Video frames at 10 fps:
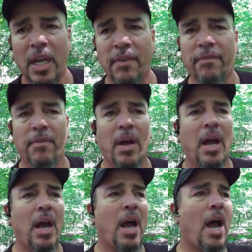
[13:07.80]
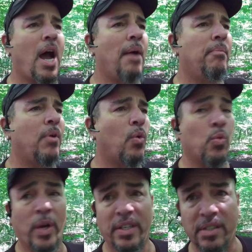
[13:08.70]
If I'm
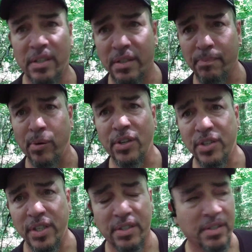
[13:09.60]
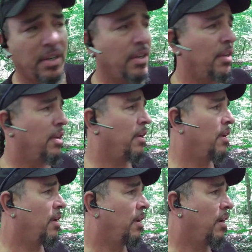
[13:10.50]
racist, prejudiced,
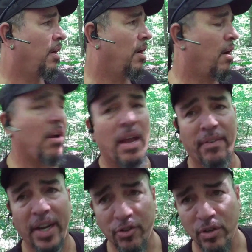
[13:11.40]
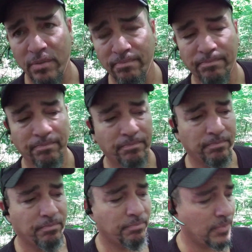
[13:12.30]
or have hatred,
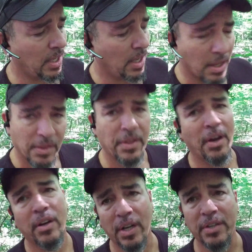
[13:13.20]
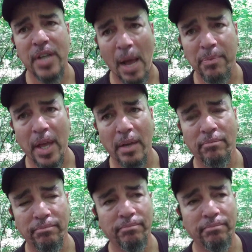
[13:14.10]
they're going to adopt that.